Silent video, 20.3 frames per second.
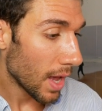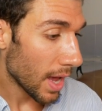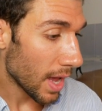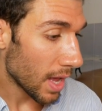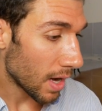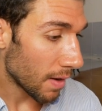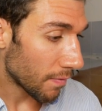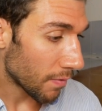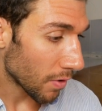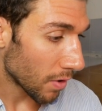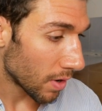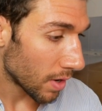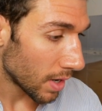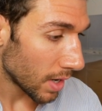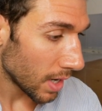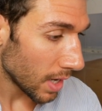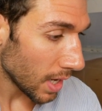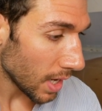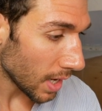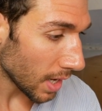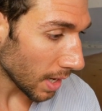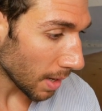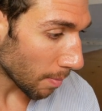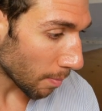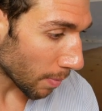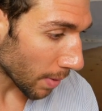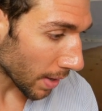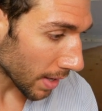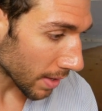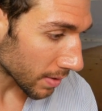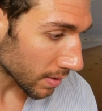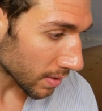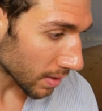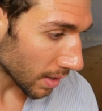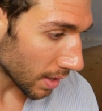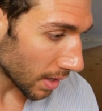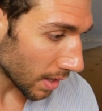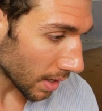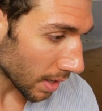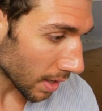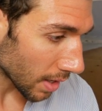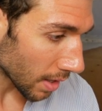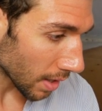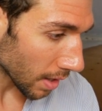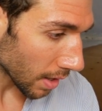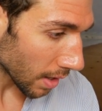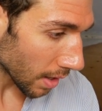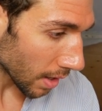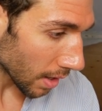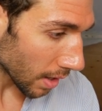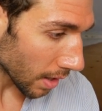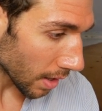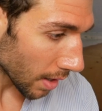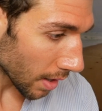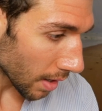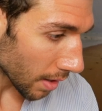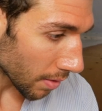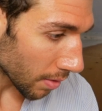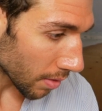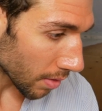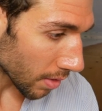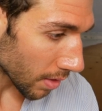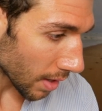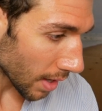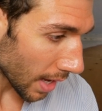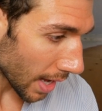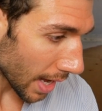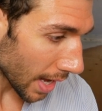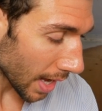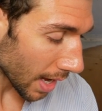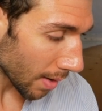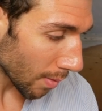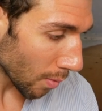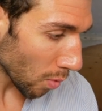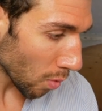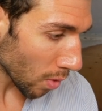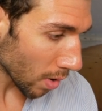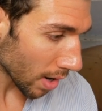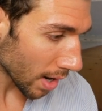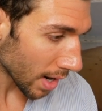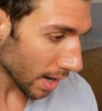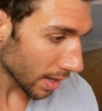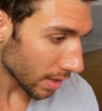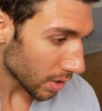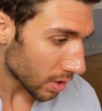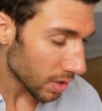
And if your knee bends in like that,